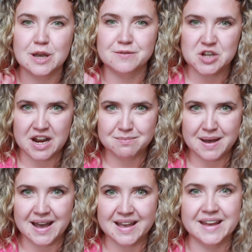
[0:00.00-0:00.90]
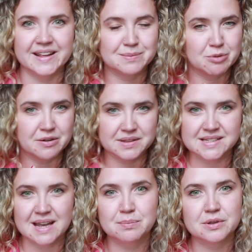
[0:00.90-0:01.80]
of Chiang Mai and exploring the
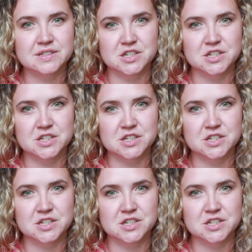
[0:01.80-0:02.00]
temples,